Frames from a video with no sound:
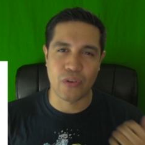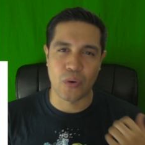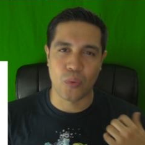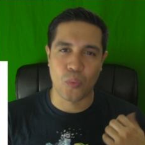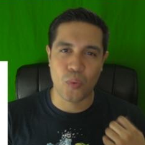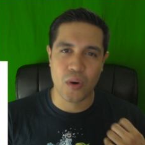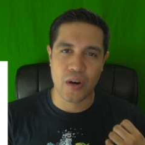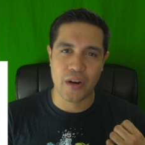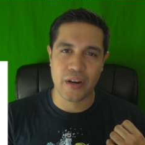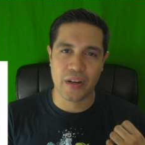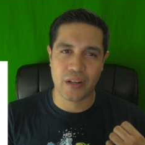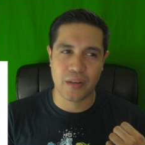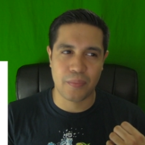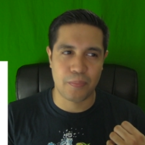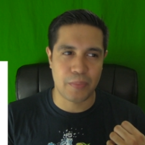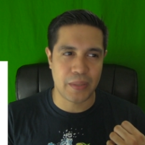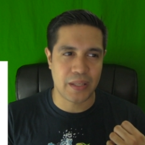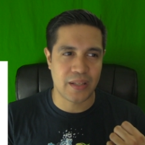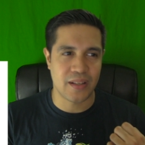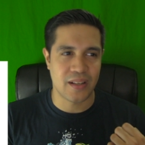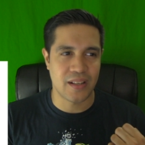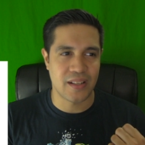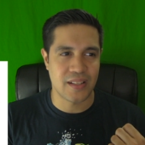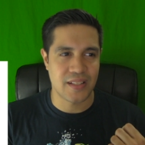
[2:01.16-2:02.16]
even work?
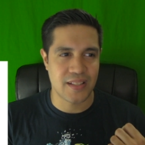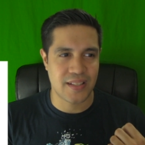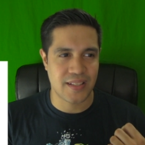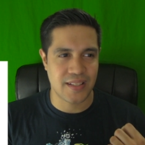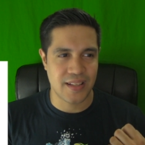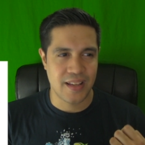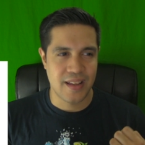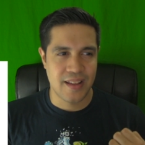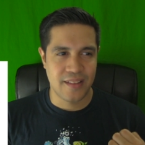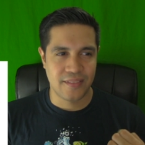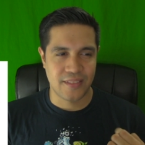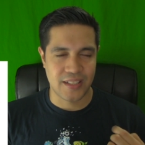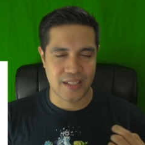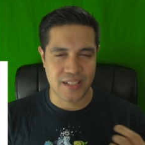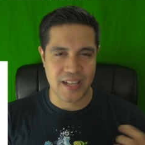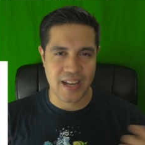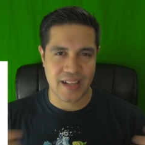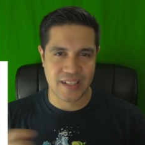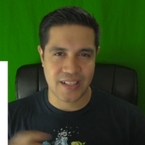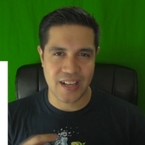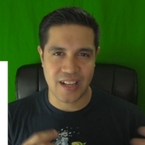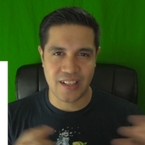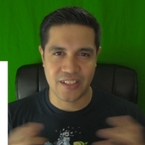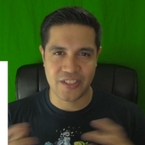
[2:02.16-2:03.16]
Because the
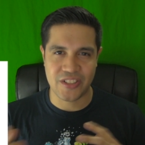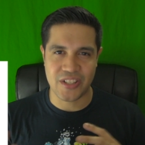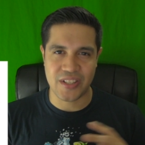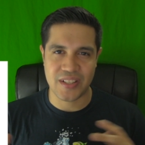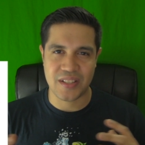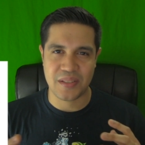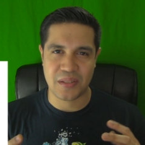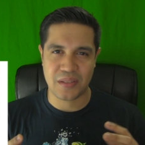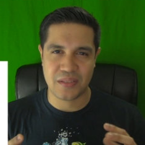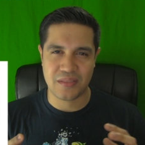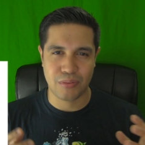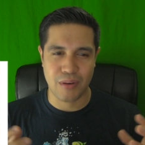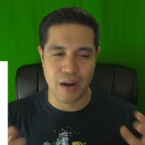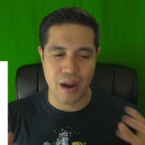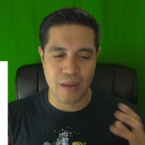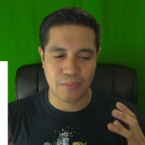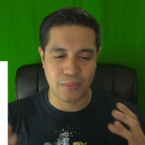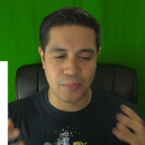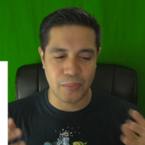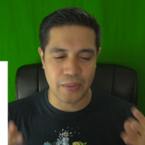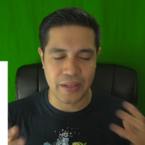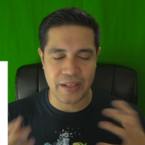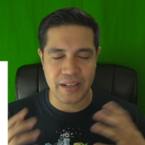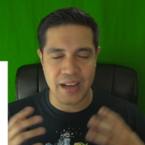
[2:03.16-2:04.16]
technology is
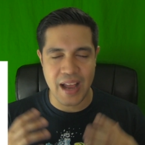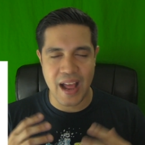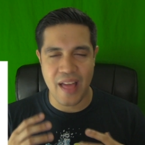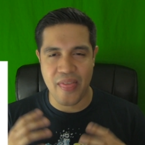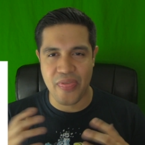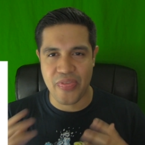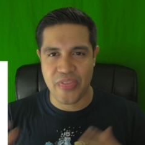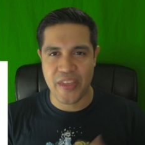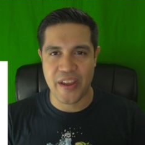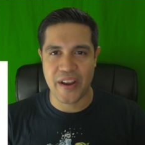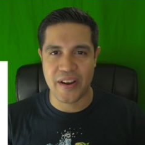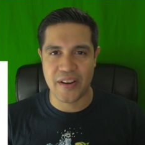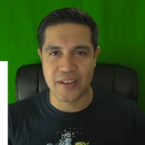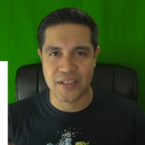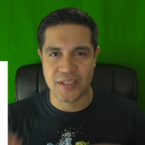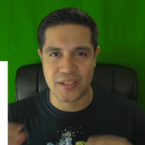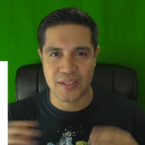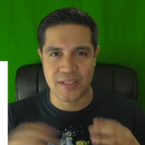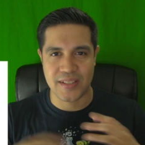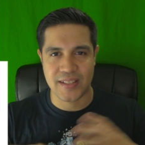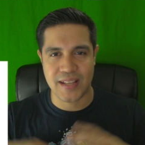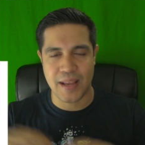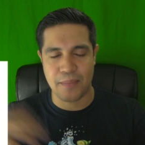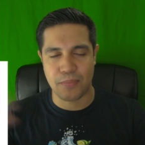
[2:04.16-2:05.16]
probably not there
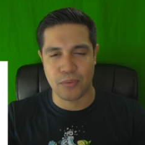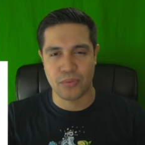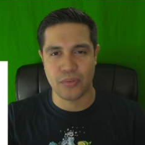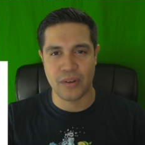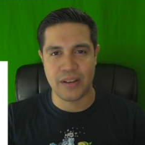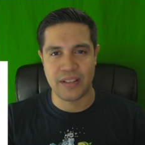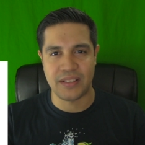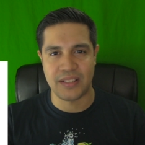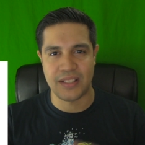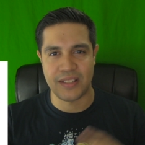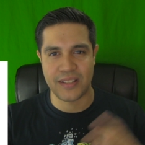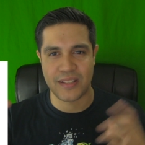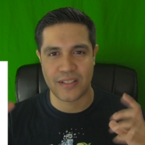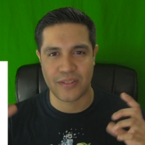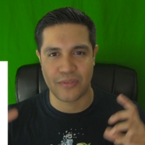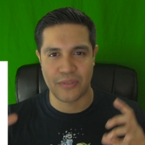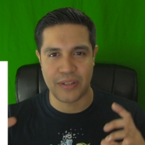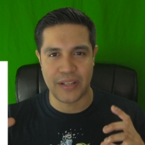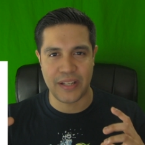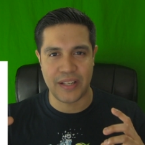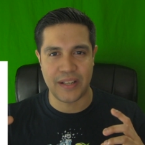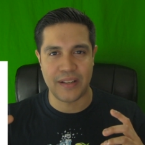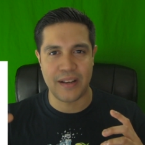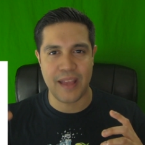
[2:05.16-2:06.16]
to separate the
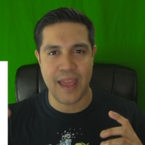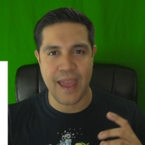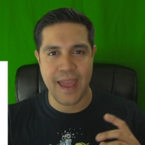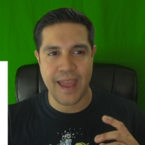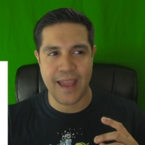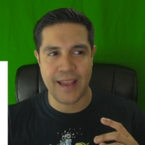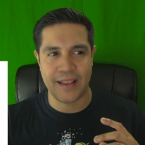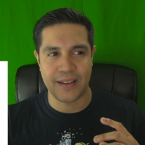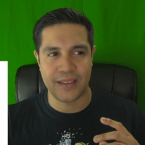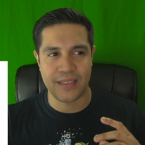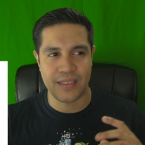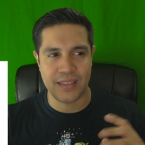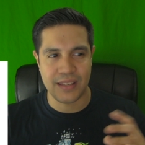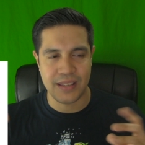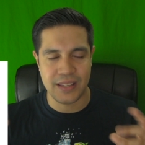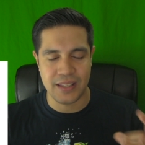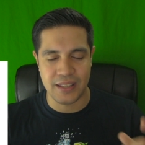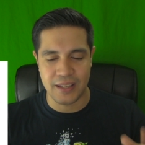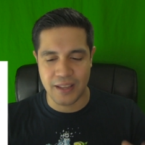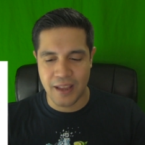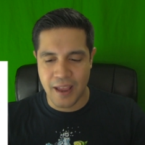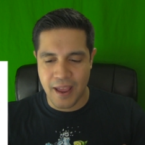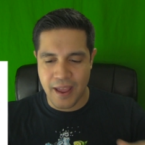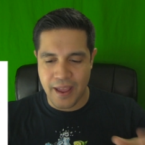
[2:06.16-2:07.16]
screen and
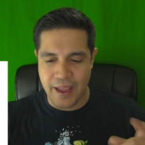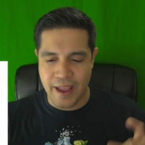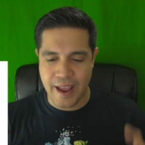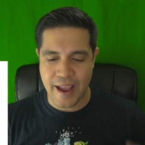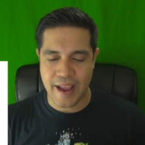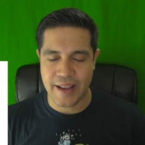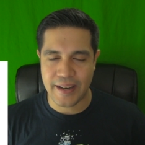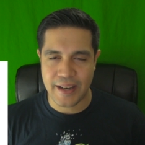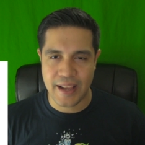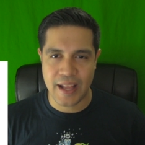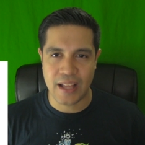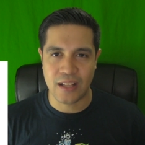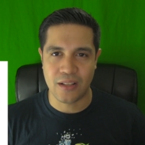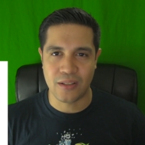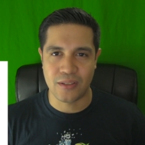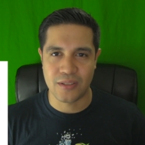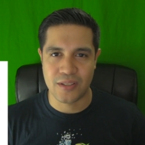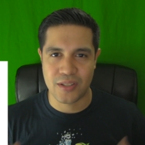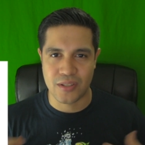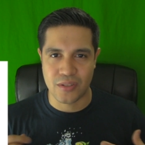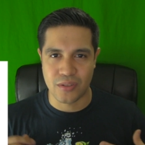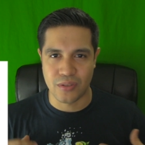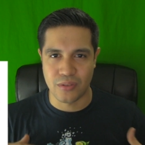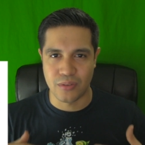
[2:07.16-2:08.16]
the handheld
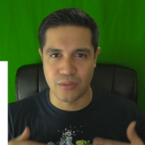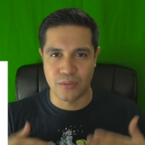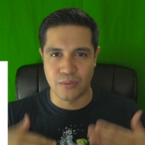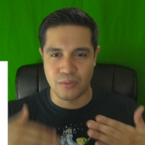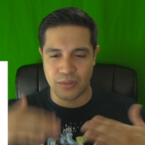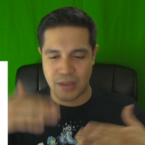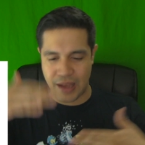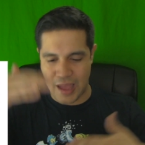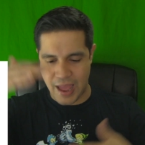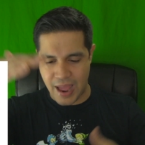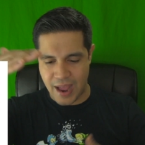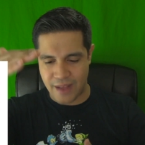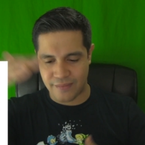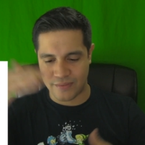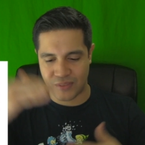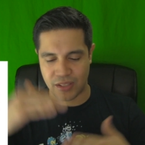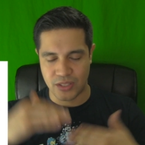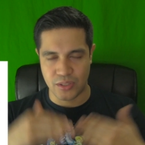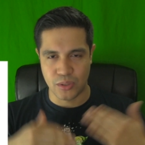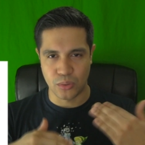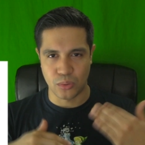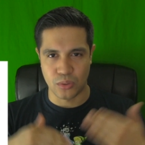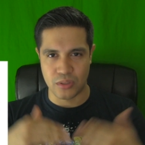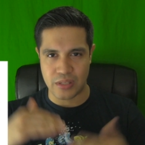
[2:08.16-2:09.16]
to have the
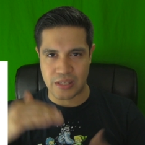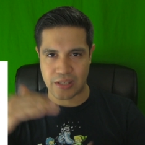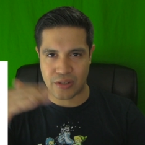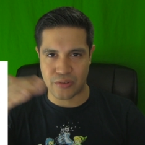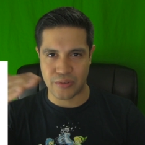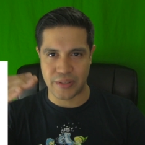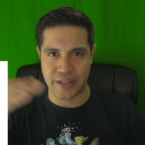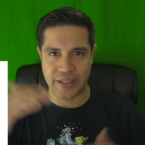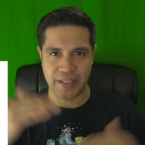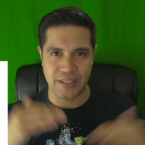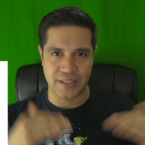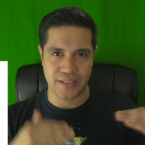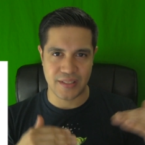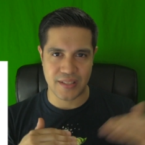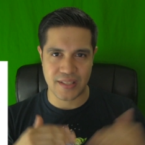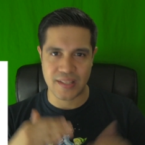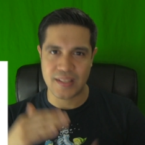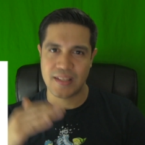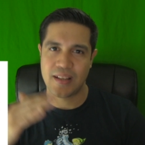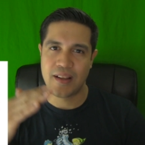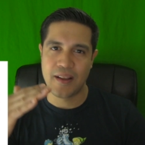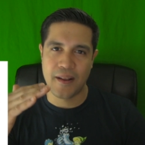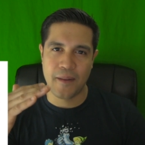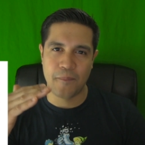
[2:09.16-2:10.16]
dual screens